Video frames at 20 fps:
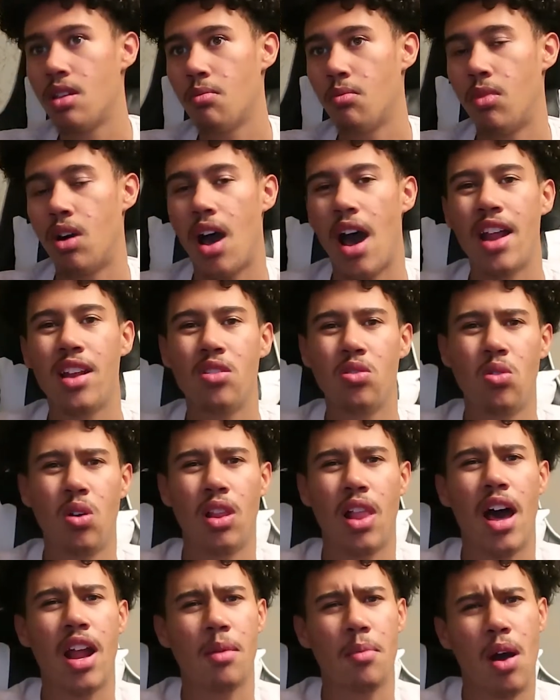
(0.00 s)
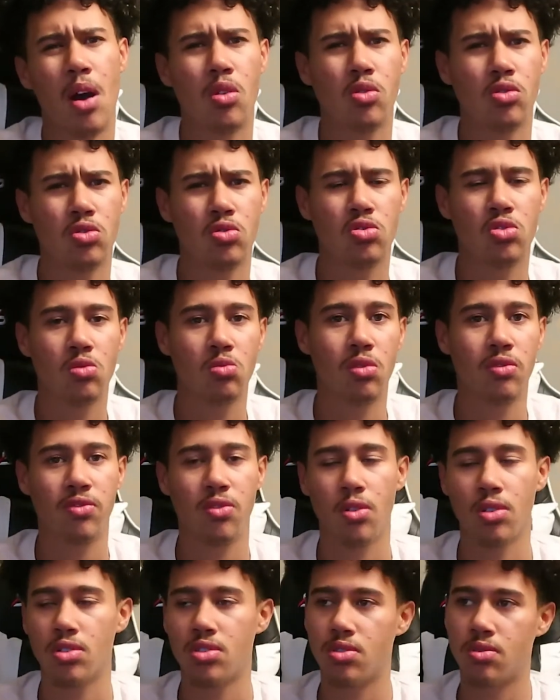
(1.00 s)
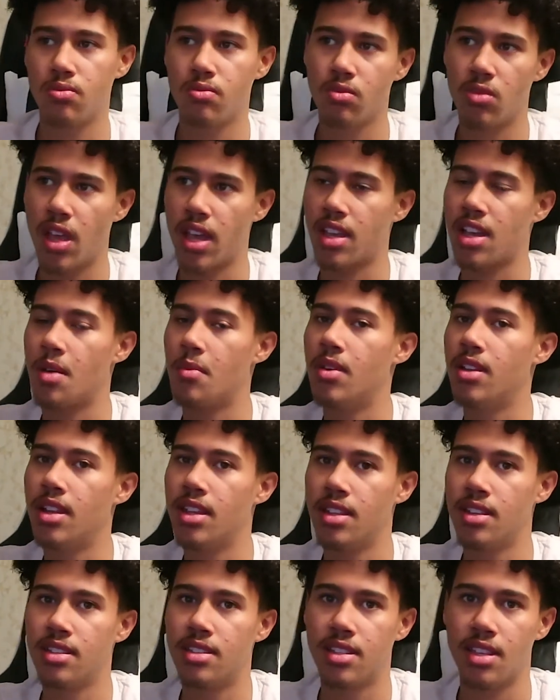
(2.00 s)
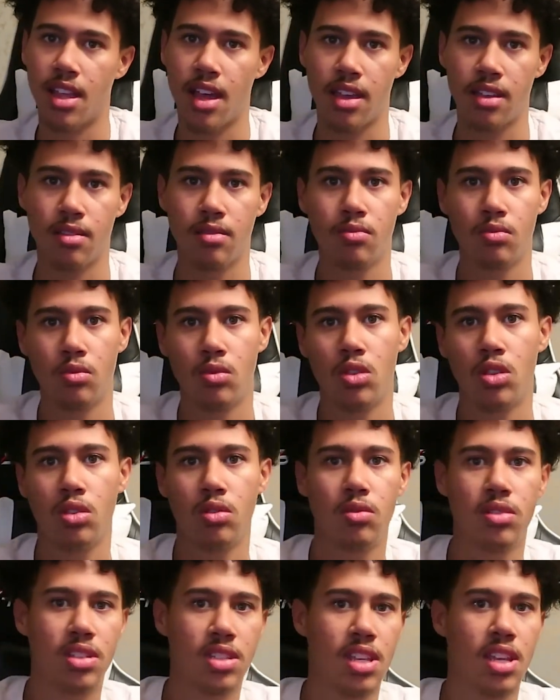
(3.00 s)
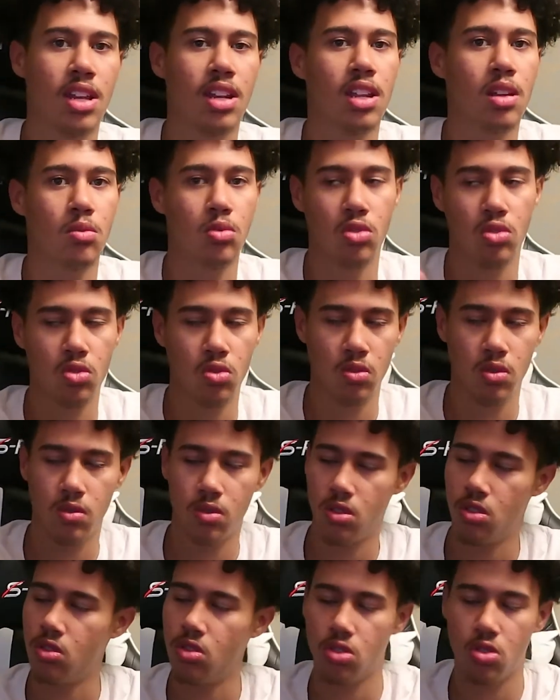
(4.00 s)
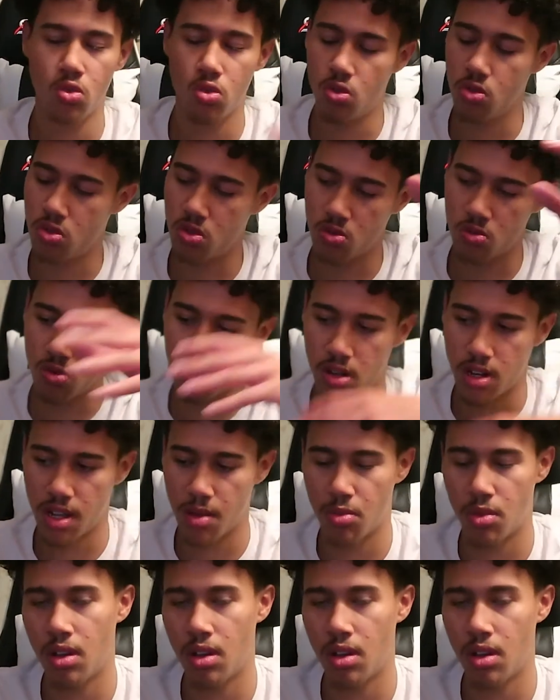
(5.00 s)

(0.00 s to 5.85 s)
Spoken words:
But I knew a lot about YouTube before, like, coming into like seeing him do YouTube and all that.